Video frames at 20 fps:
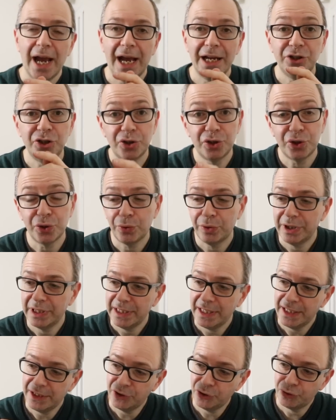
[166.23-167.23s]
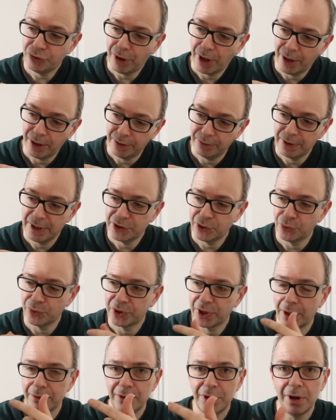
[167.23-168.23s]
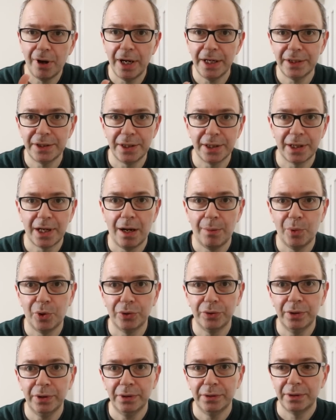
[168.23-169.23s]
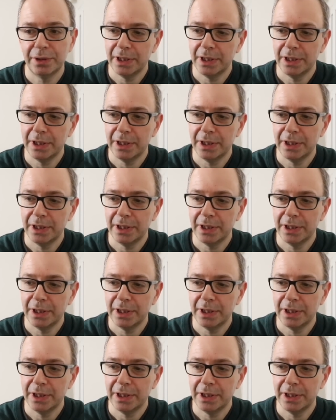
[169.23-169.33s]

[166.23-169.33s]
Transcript: As you saw in the intro, there's also lights that come on.